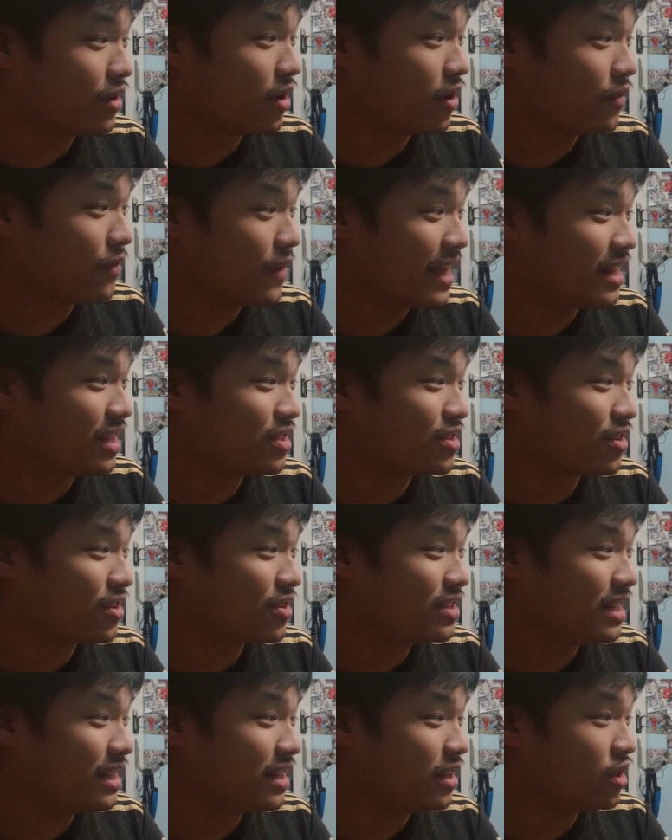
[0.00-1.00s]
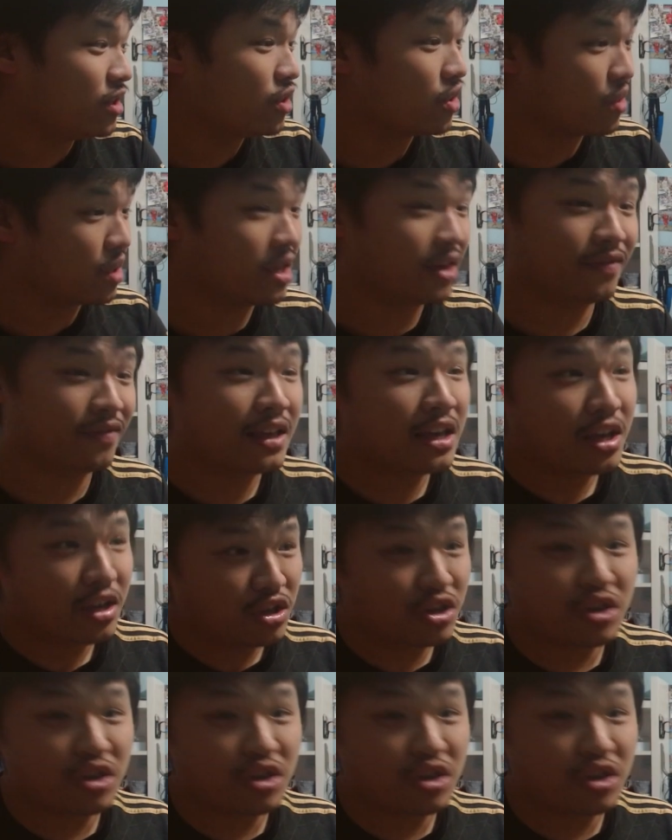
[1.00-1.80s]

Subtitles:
you know, Vanni Sartini, you know, he,